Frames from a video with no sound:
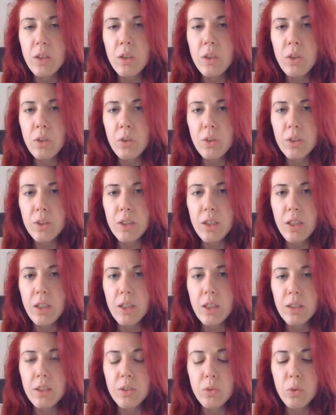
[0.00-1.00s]
using
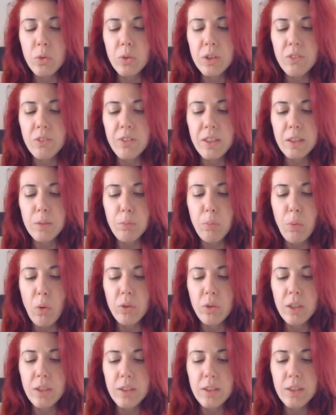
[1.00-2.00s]
the rules of
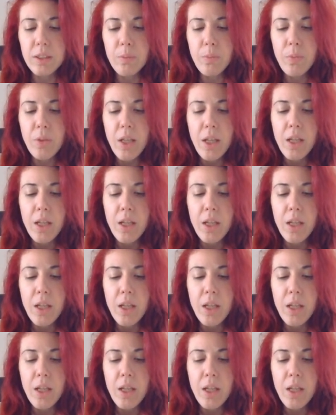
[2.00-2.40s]
exponents.